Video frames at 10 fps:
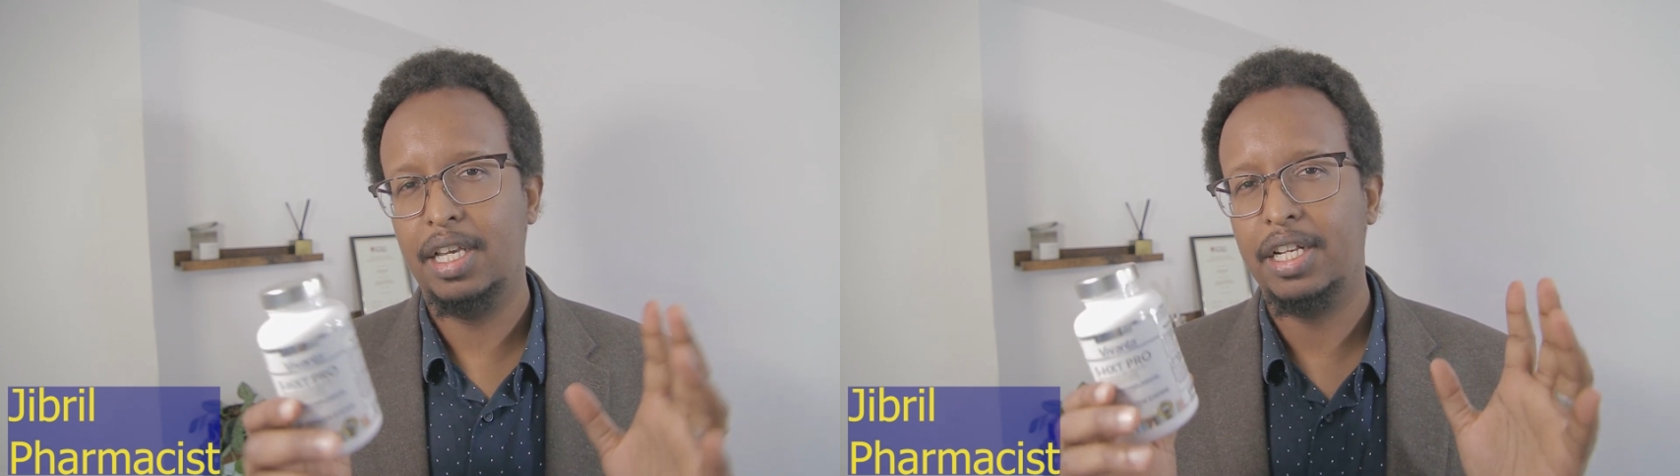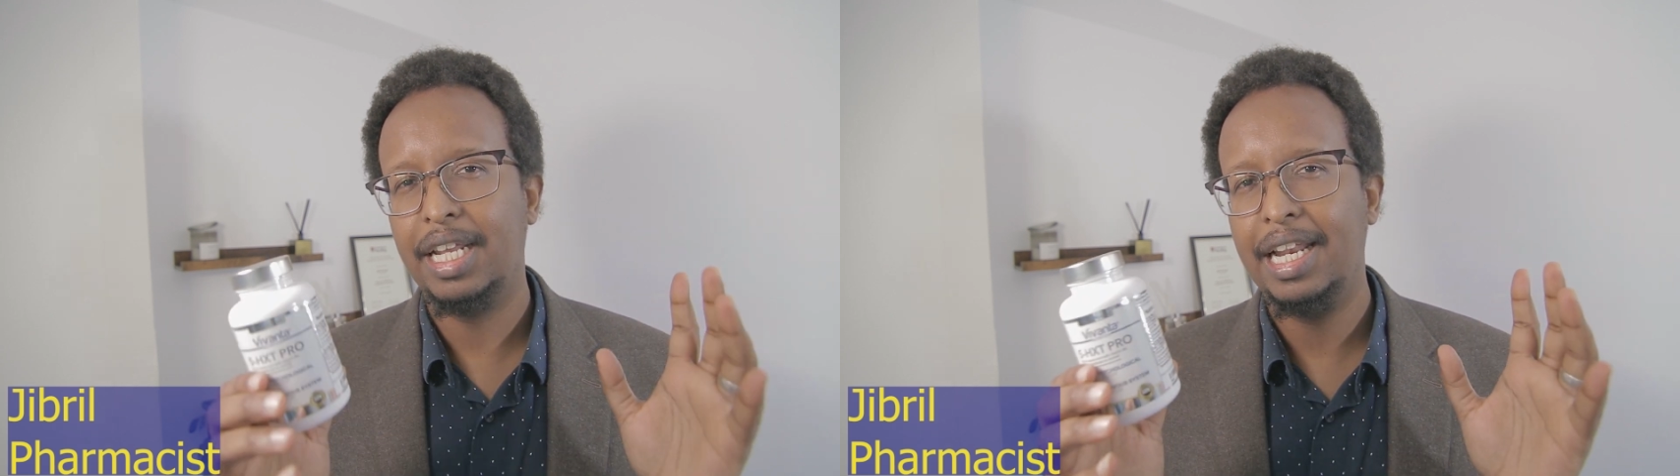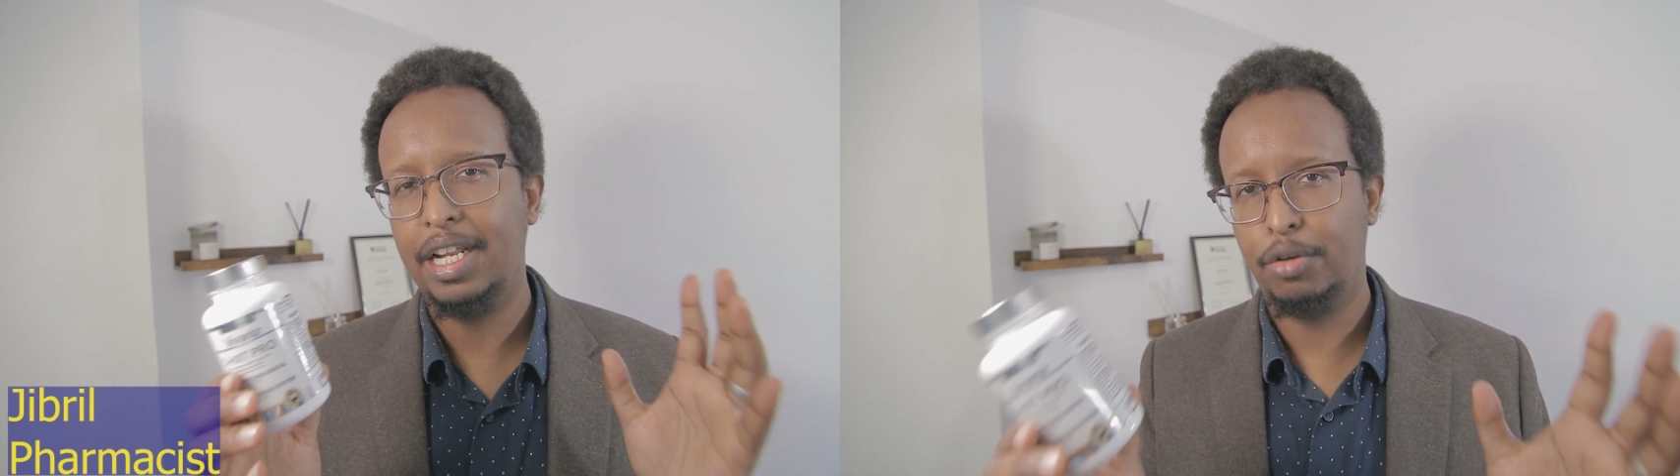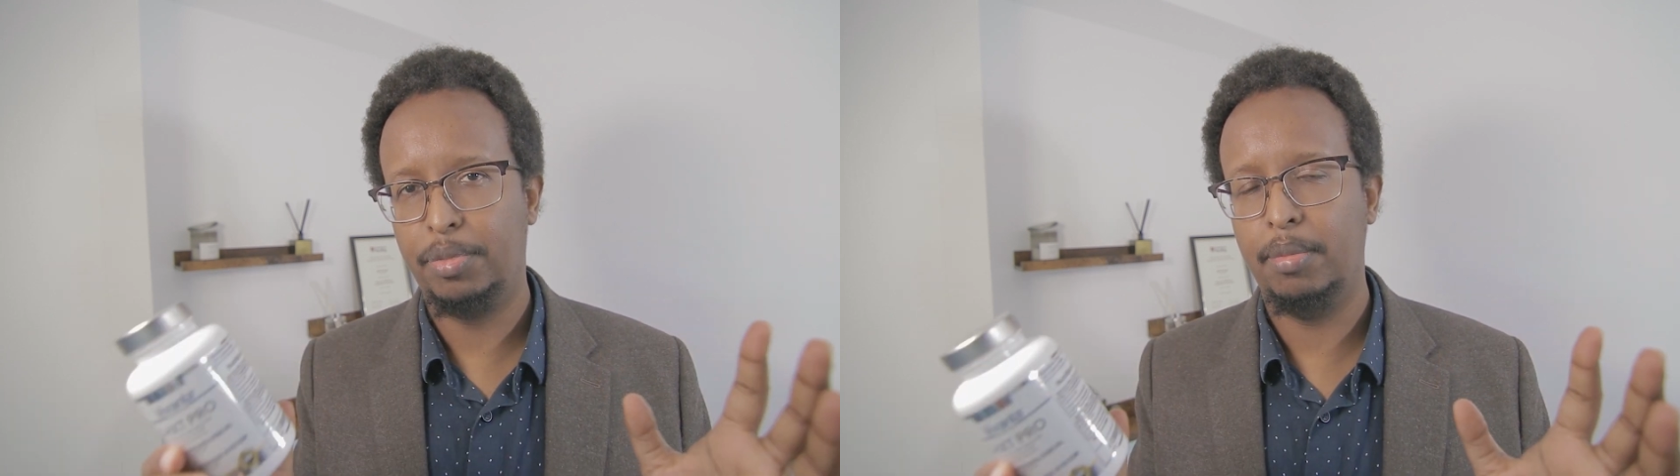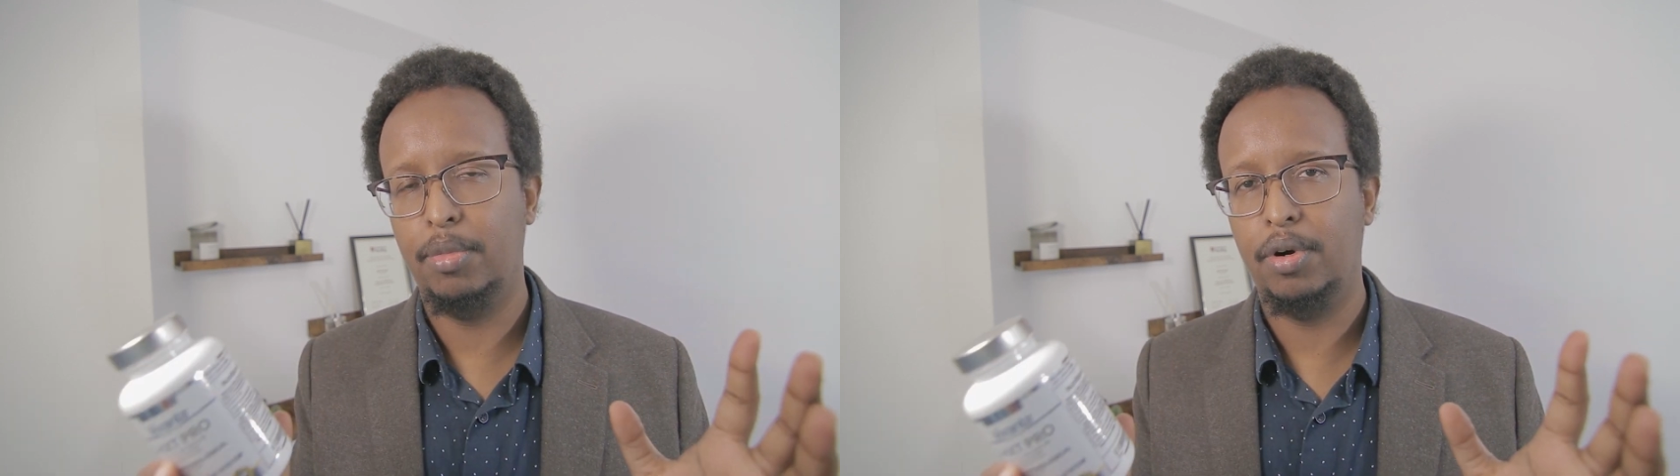learn a little
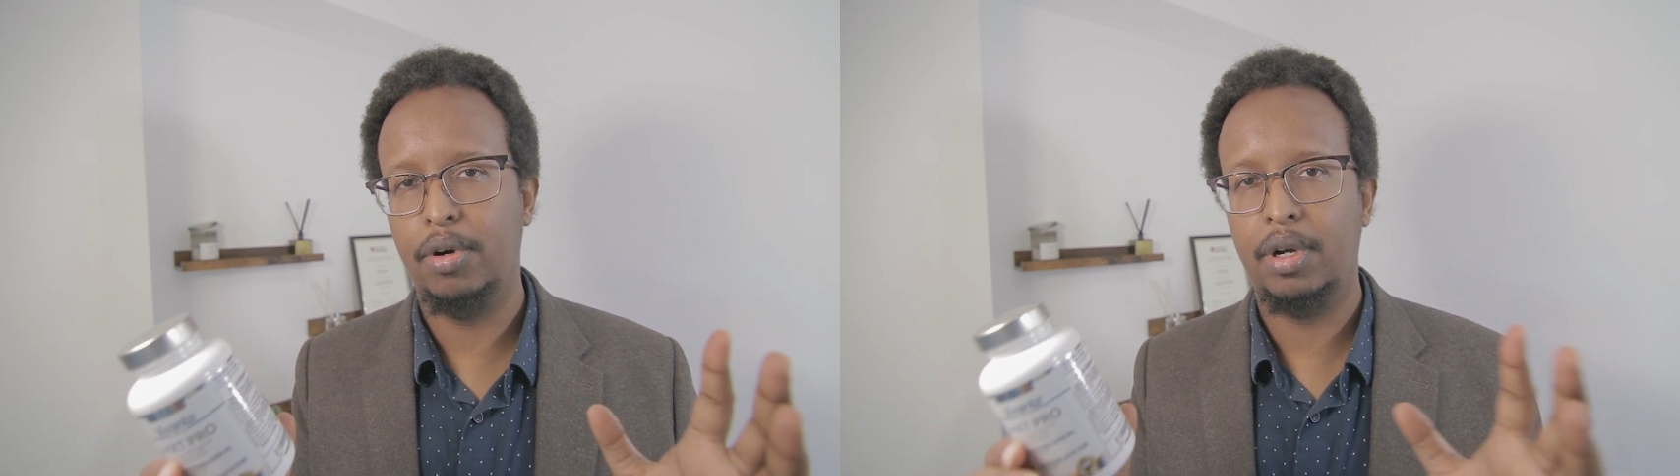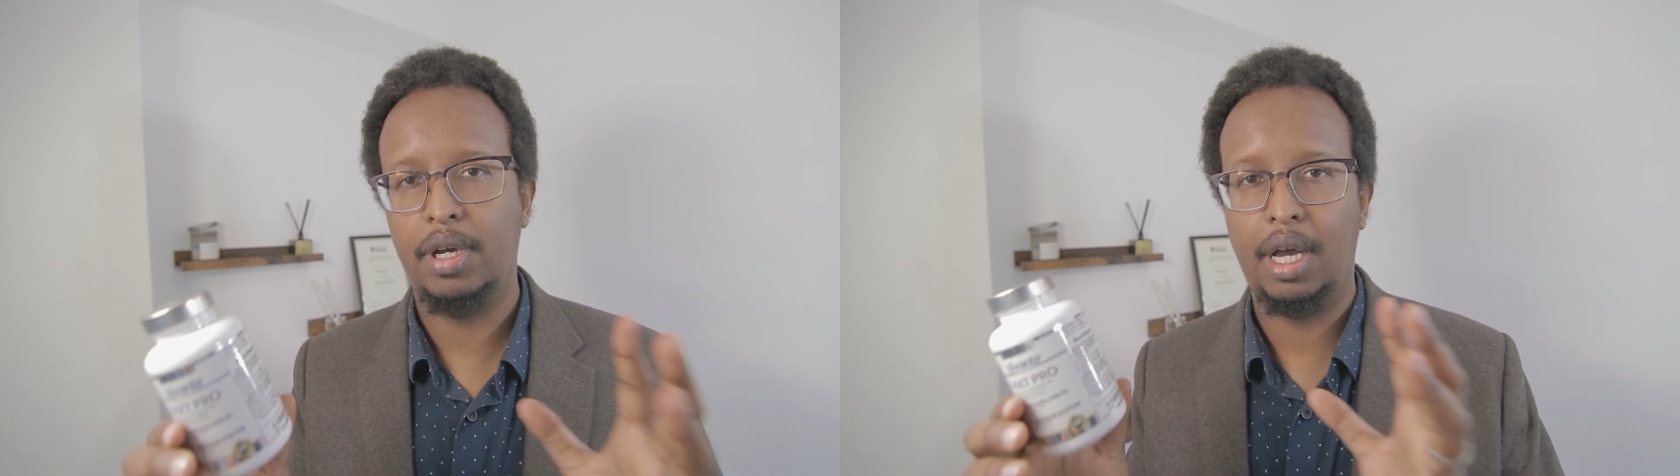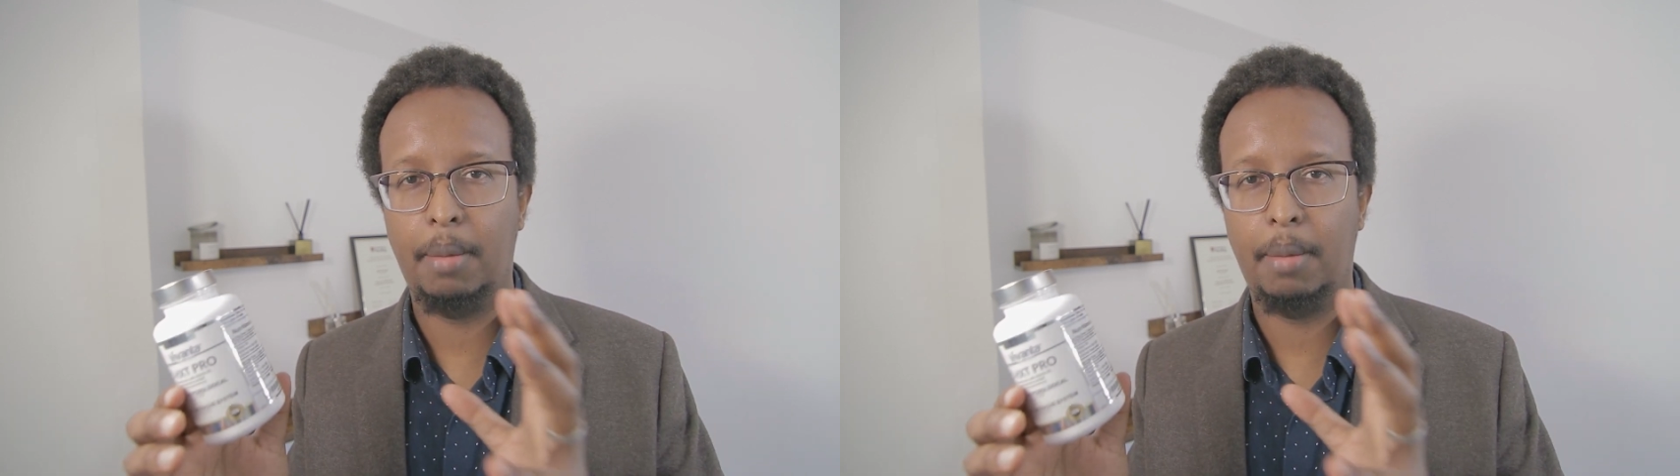bit more